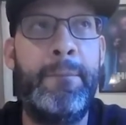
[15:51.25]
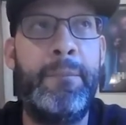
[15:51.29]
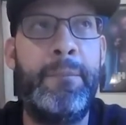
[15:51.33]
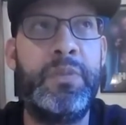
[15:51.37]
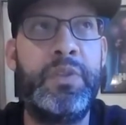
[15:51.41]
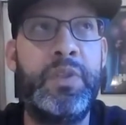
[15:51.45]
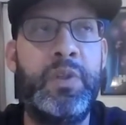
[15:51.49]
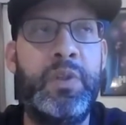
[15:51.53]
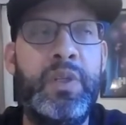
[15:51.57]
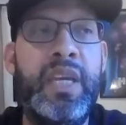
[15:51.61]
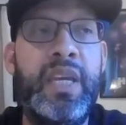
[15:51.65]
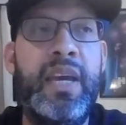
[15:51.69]

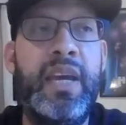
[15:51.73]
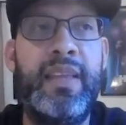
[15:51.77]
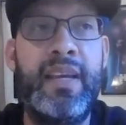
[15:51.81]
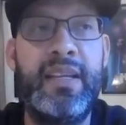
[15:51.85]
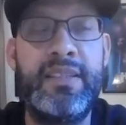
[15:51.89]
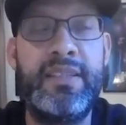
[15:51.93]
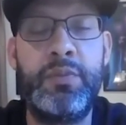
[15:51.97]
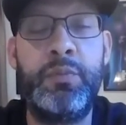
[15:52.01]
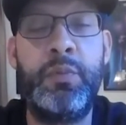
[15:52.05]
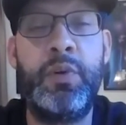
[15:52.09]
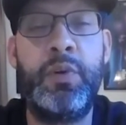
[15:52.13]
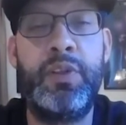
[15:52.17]
So yeah,
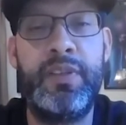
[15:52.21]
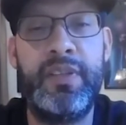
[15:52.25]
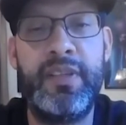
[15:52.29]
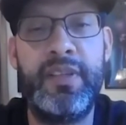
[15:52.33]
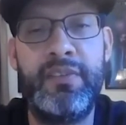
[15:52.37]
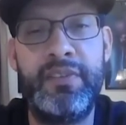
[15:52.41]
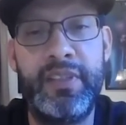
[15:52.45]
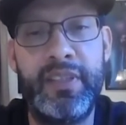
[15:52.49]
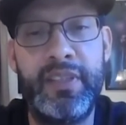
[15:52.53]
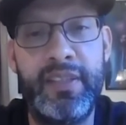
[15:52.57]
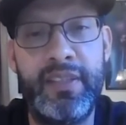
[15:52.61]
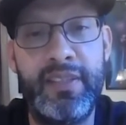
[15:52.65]
that's where
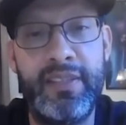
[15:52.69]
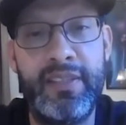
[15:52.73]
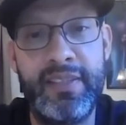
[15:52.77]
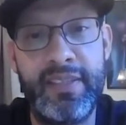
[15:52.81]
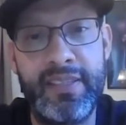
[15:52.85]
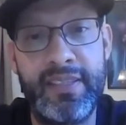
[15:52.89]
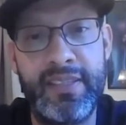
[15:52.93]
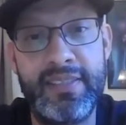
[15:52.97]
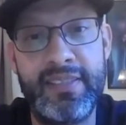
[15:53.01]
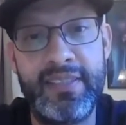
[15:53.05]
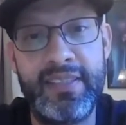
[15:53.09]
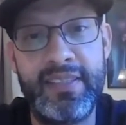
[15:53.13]
definitely the
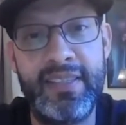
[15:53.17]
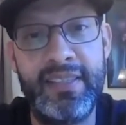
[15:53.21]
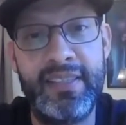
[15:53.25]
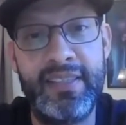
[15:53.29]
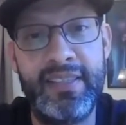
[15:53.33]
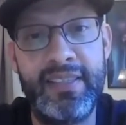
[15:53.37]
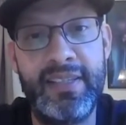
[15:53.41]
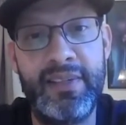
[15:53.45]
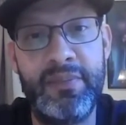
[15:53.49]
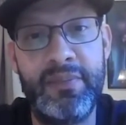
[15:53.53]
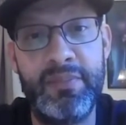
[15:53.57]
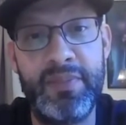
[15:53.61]
thick skin
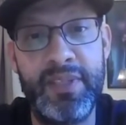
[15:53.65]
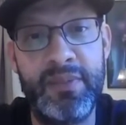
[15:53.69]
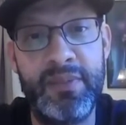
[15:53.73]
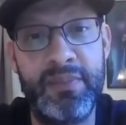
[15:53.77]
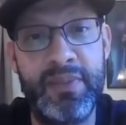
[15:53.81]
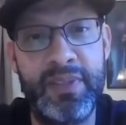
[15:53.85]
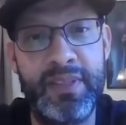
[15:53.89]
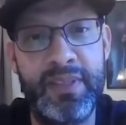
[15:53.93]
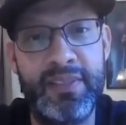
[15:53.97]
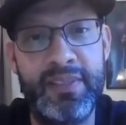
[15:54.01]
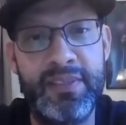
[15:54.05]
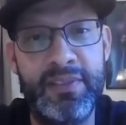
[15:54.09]
comes in,
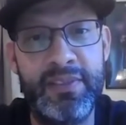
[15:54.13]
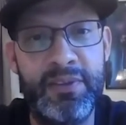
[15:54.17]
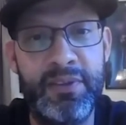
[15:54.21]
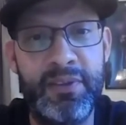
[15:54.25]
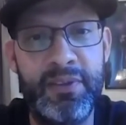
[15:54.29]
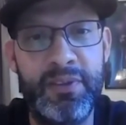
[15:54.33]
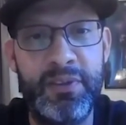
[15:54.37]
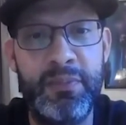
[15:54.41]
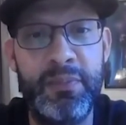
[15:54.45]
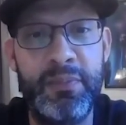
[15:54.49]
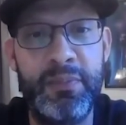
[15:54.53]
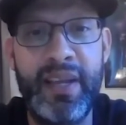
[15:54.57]
because
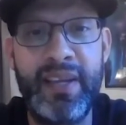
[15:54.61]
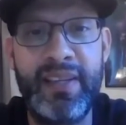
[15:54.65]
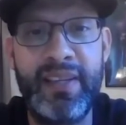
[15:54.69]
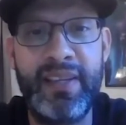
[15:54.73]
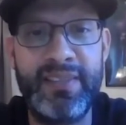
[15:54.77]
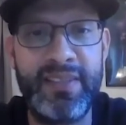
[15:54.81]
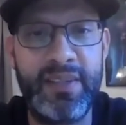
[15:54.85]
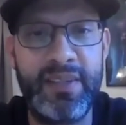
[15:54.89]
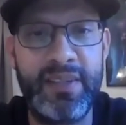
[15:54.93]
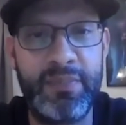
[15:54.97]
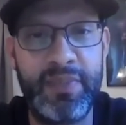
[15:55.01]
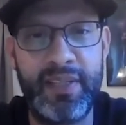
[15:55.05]
you're making
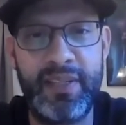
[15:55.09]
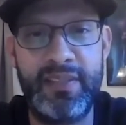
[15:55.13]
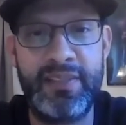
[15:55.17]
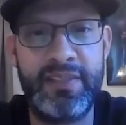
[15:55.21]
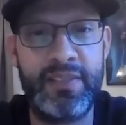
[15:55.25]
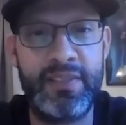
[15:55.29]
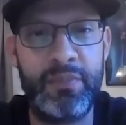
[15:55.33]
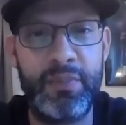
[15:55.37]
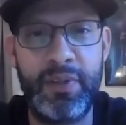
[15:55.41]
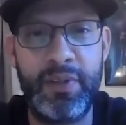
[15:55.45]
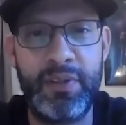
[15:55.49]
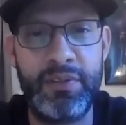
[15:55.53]
something and
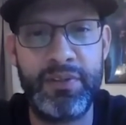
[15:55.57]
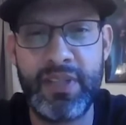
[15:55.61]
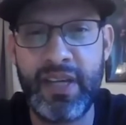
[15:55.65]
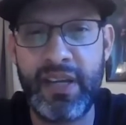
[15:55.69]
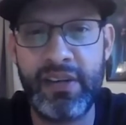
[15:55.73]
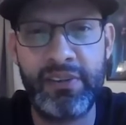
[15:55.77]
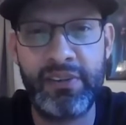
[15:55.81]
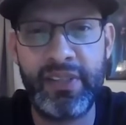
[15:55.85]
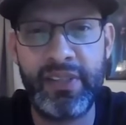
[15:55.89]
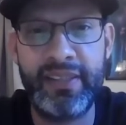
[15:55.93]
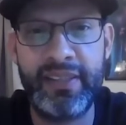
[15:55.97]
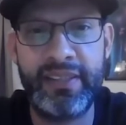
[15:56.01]
someone goes, I
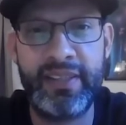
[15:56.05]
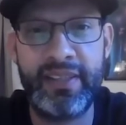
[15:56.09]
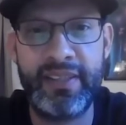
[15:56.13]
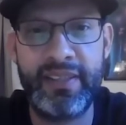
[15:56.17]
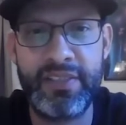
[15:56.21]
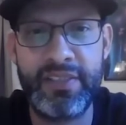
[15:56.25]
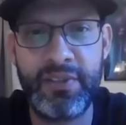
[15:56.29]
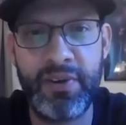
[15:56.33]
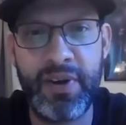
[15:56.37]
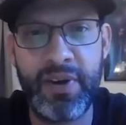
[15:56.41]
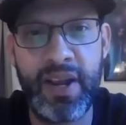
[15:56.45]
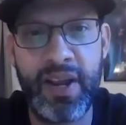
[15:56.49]
don't like it,
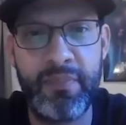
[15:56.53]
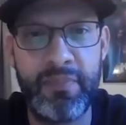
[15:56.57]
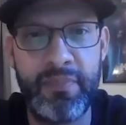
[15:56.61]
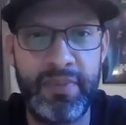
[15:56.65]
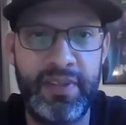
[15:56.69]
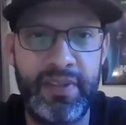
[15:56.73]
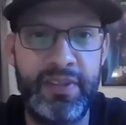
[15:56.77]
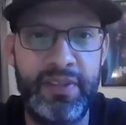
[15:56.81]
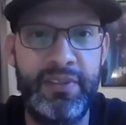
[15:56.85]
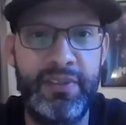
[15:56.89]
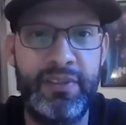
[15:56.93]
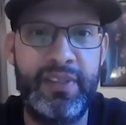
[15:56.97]
it's crap,
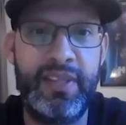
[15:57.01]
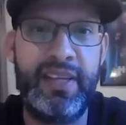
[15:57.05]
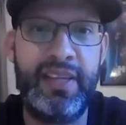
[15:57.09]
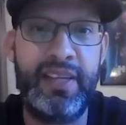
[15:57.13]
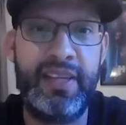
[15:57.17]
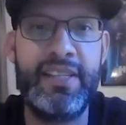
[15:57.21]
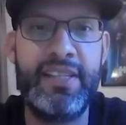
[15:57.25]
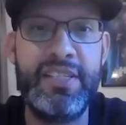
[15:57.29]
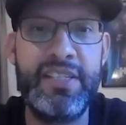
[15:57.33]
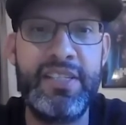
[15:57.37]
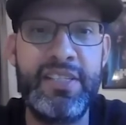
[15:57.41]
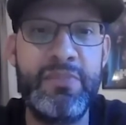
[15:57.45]
and you're like,
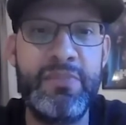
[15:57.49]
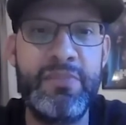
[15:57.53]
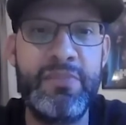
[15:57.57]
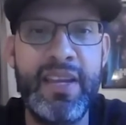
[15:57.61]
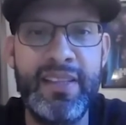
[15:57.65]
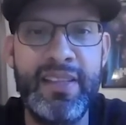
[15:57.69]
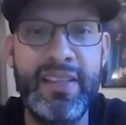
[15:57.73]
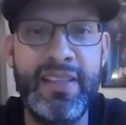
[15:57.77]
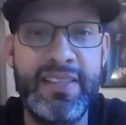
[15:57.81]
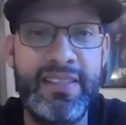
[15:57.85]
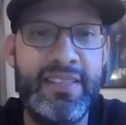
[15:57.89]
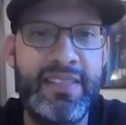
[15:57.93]
I just
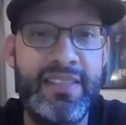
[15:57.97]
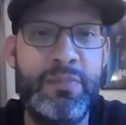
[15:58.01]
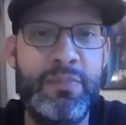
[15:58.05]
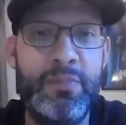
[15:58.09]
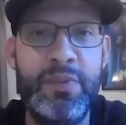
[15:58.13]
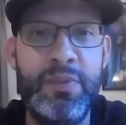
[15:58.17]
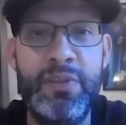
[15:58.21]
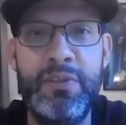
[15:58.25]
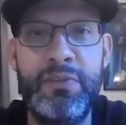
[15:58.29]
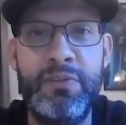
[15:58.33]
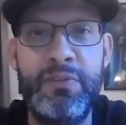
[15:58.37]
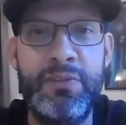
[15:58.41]
made this, it's
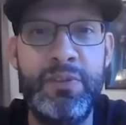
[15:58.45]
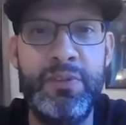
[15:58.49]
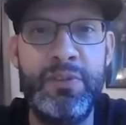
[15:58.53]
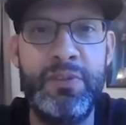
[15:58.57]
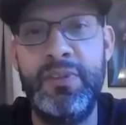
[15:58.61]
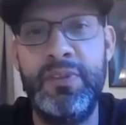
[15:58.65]
beautiful.